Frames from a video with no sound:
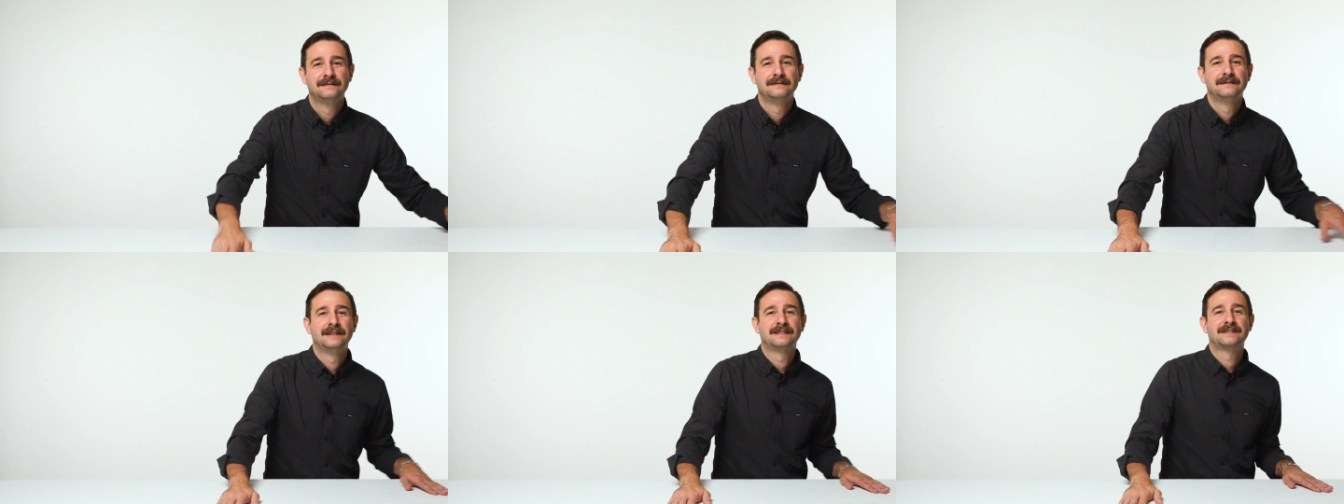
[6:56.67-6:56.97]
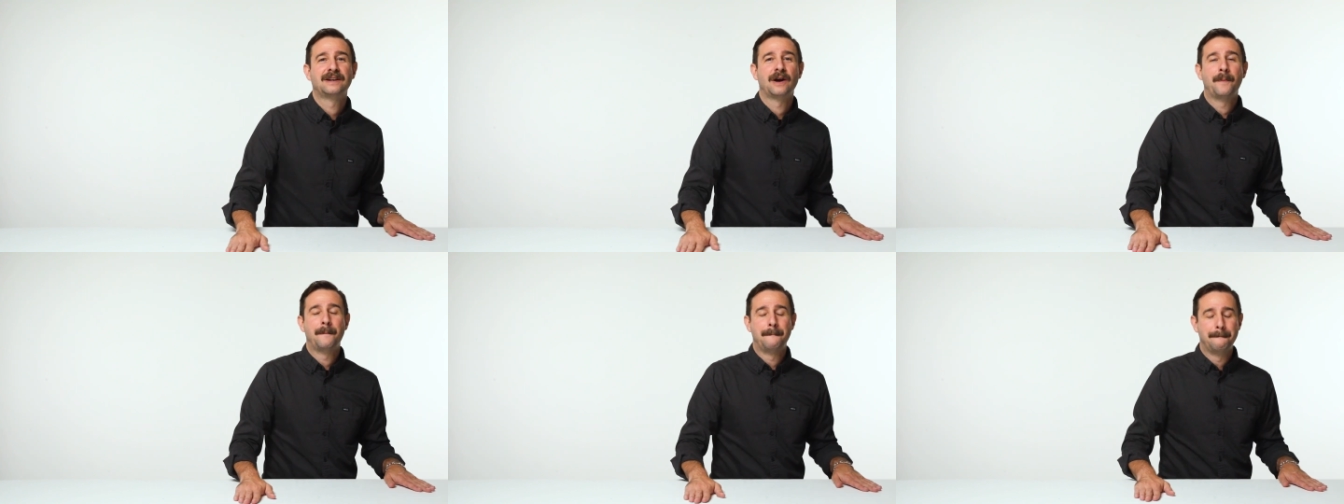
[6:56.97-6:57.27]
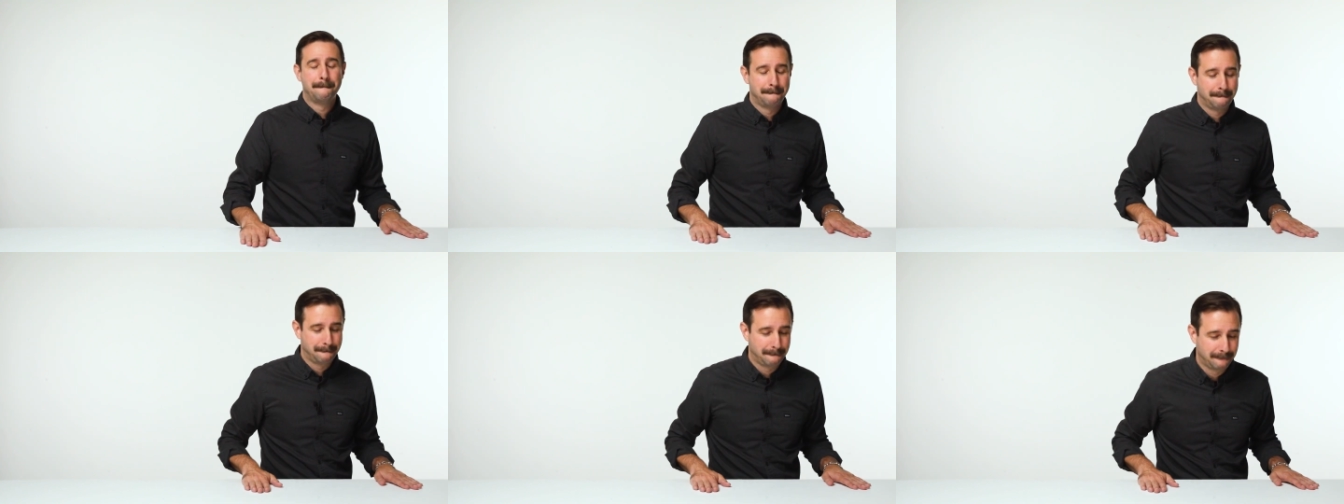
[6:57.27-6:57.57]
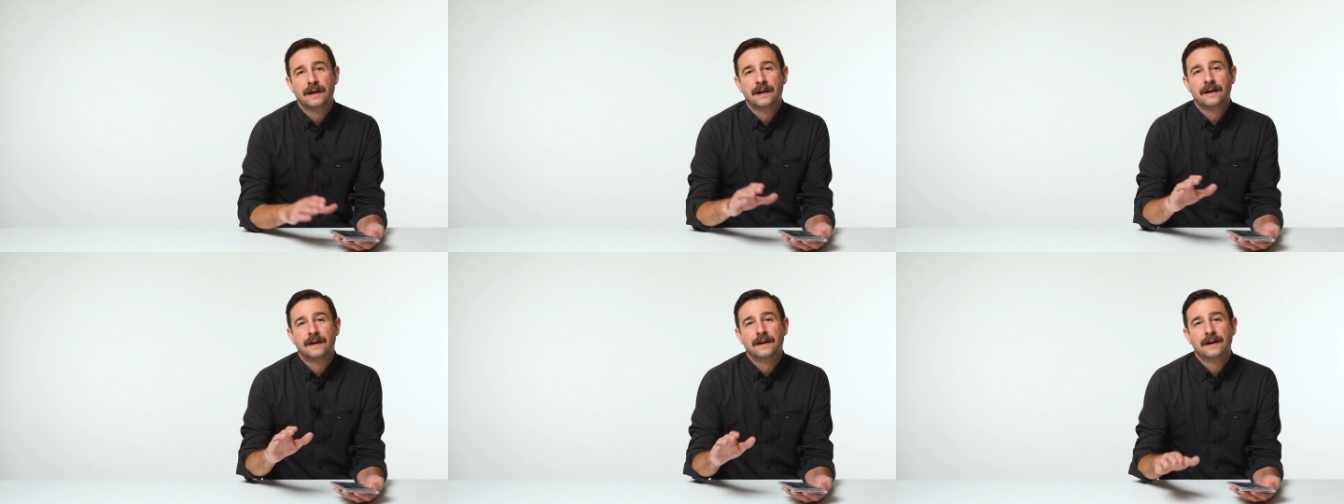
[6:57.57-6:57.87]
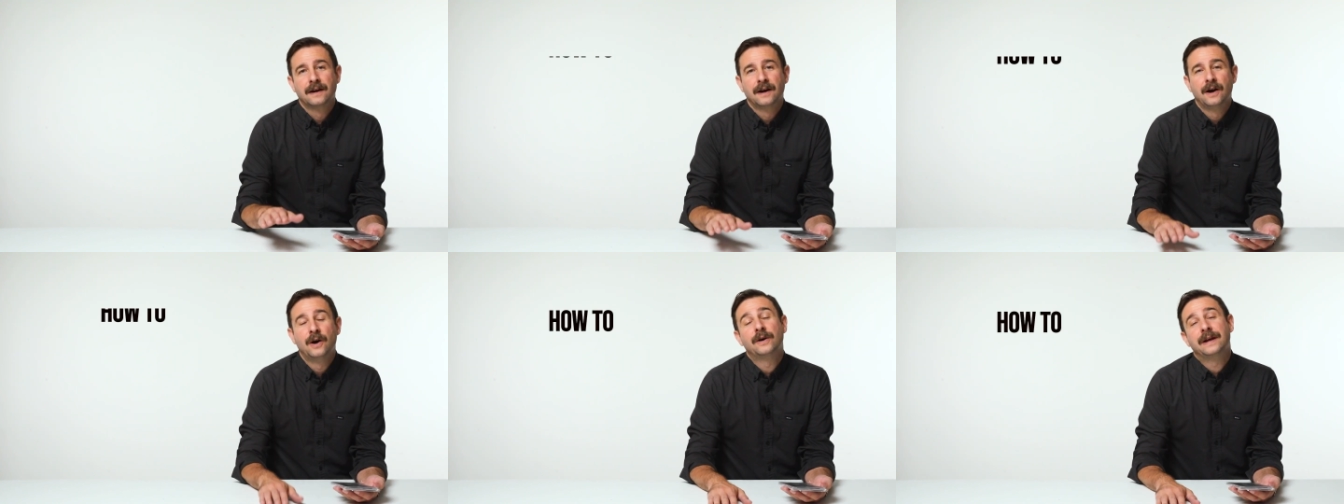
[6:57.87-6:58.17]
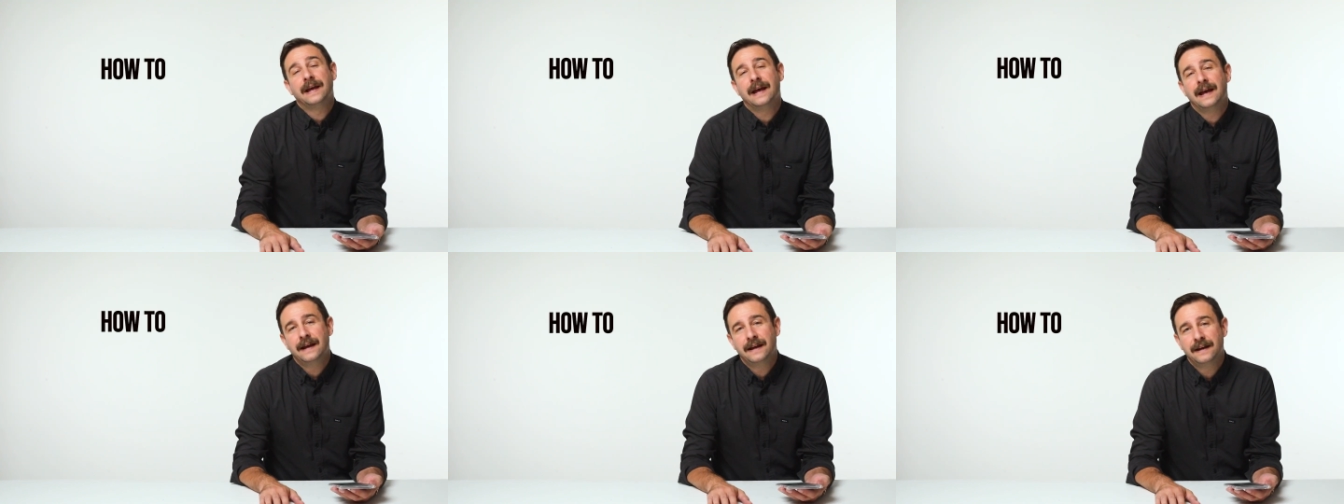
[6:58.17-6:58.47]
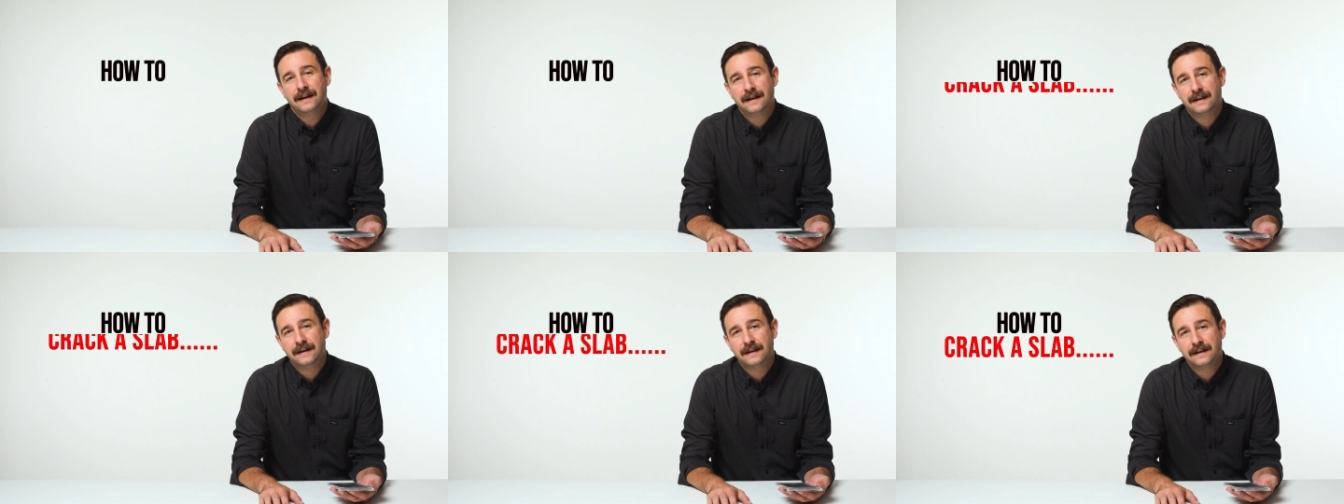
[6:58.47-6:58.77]
Let's go. Okay.
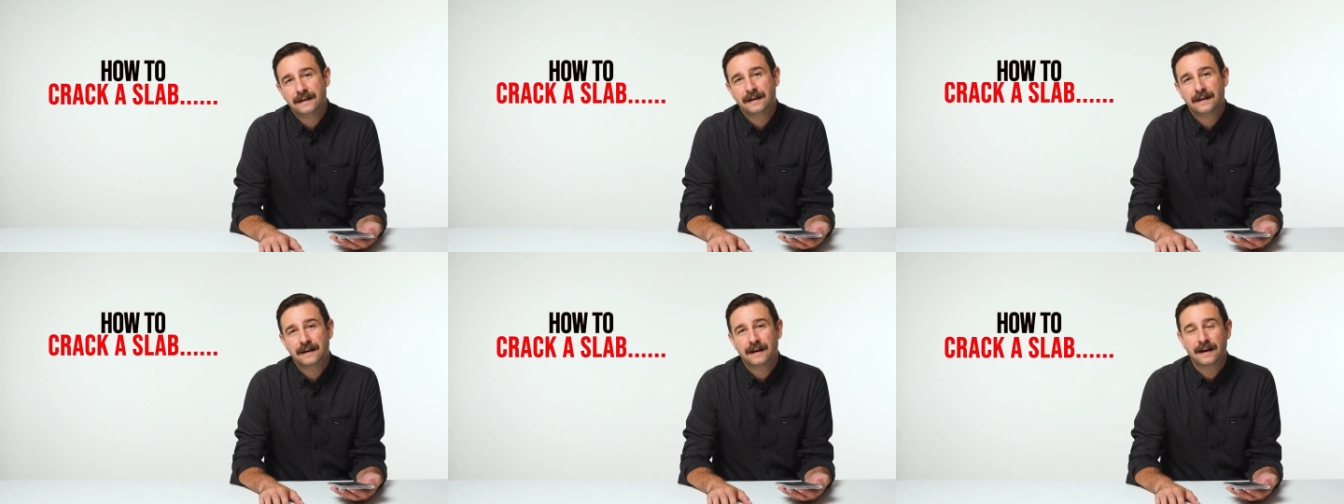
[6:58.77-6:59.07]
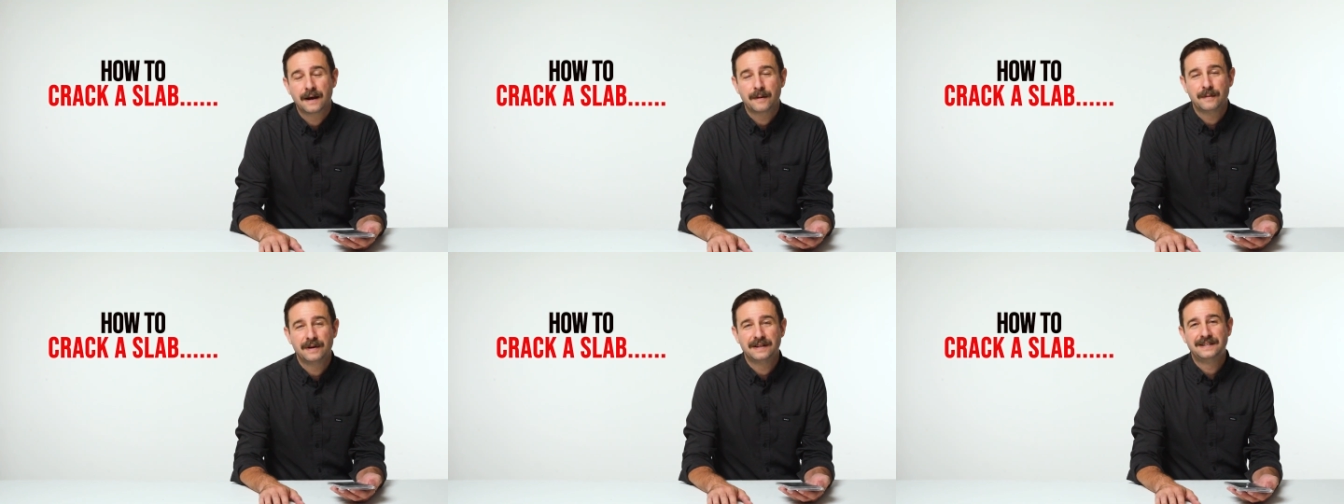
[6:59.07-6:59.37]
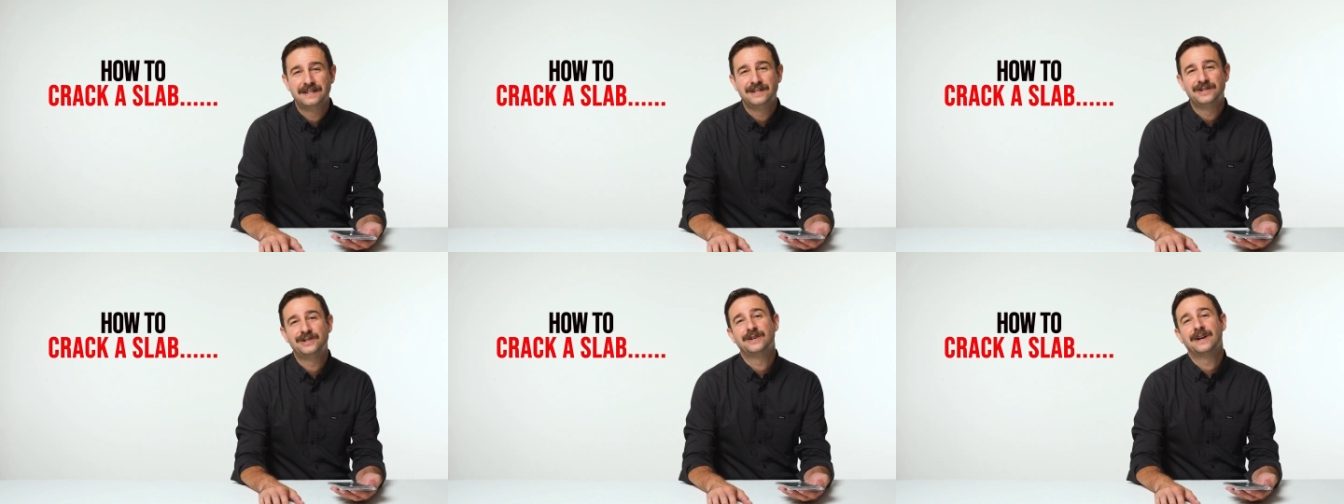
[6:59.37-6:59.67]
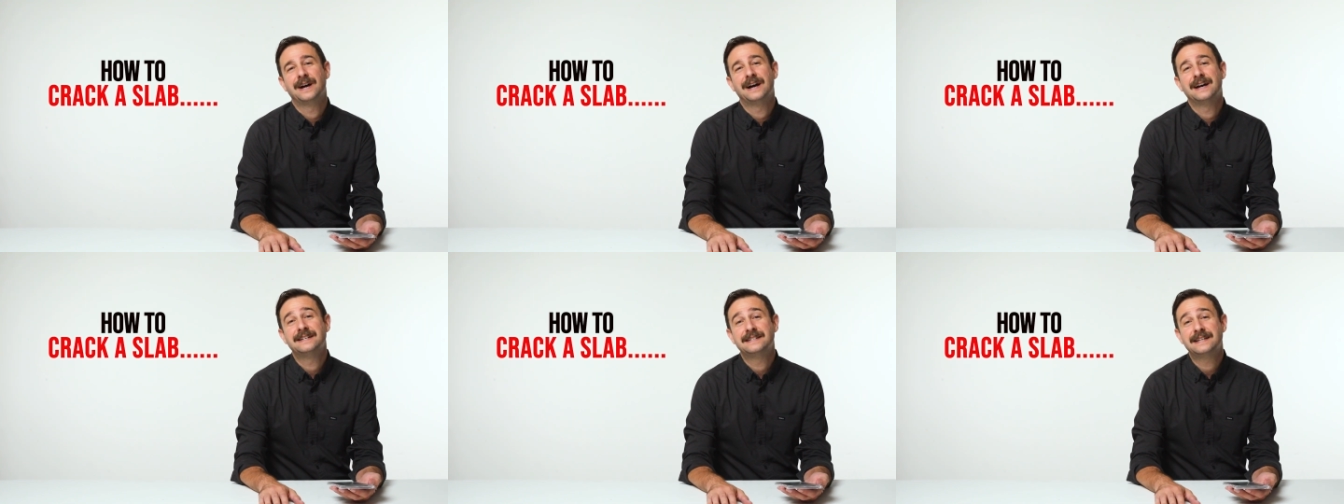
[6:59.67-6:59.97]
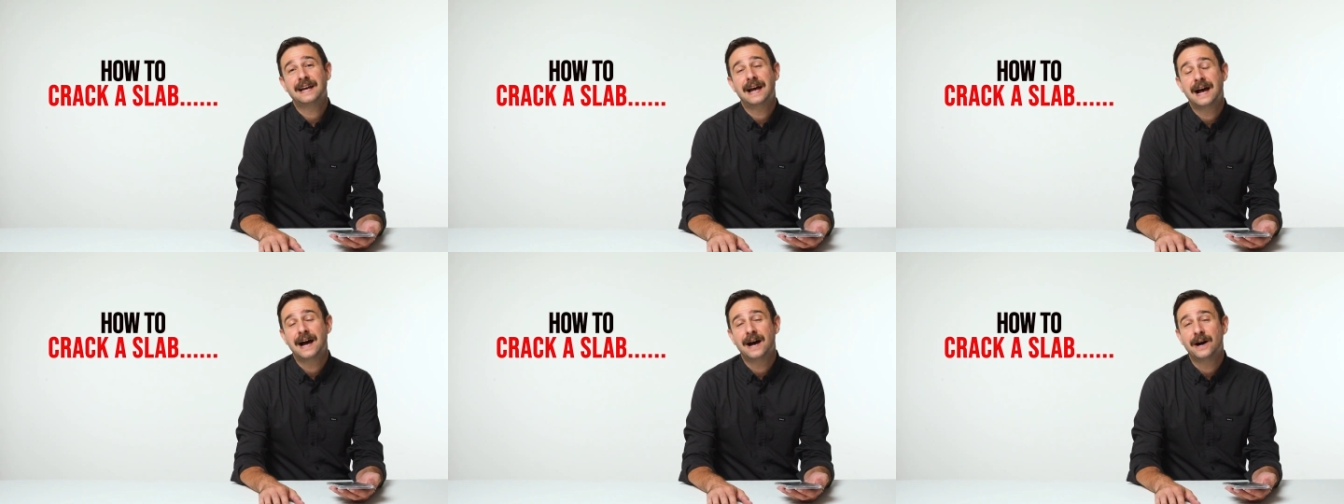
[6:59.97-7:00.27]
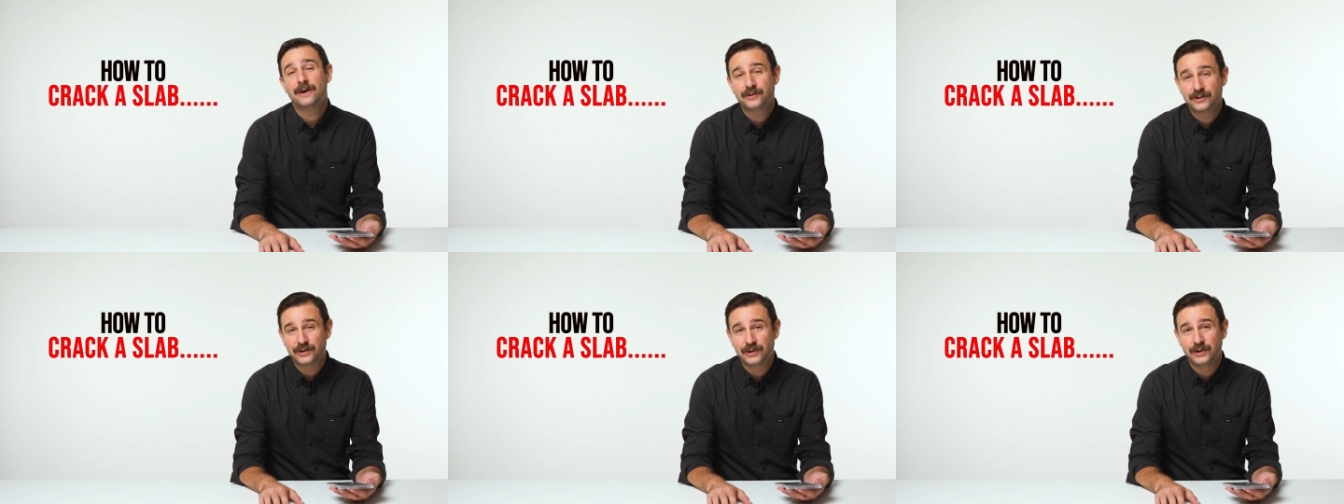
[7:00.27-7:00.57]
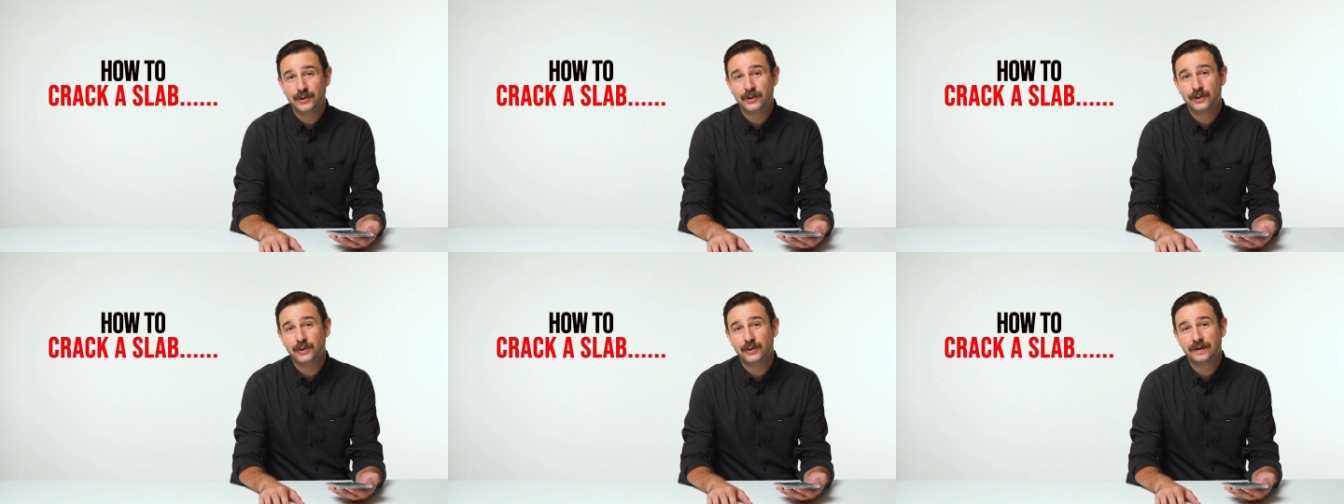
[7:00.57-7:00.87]
I'm going to teach you guys how
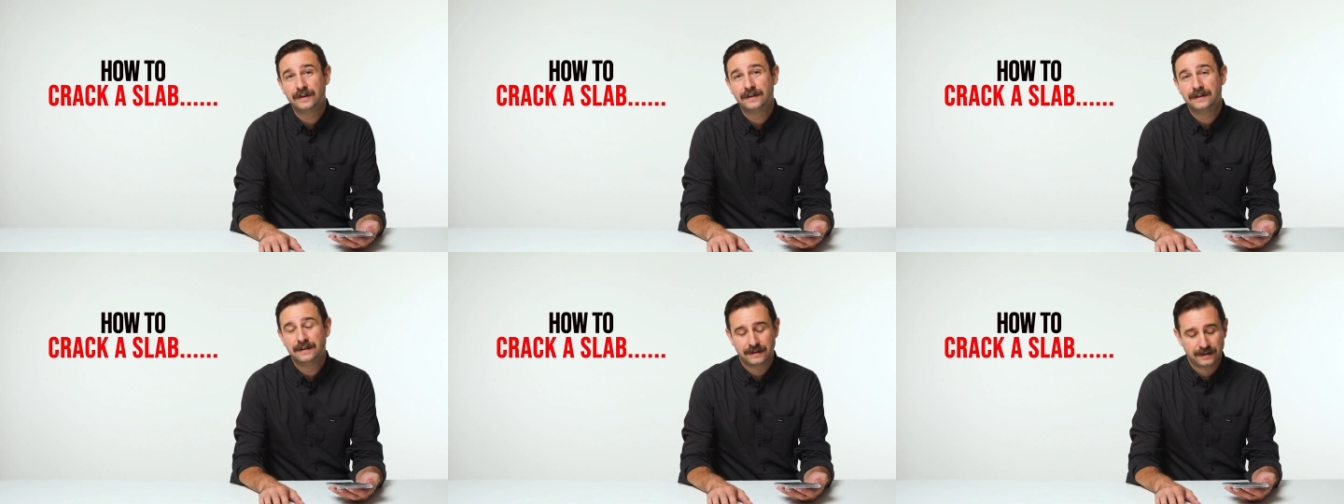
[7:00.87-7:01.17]
to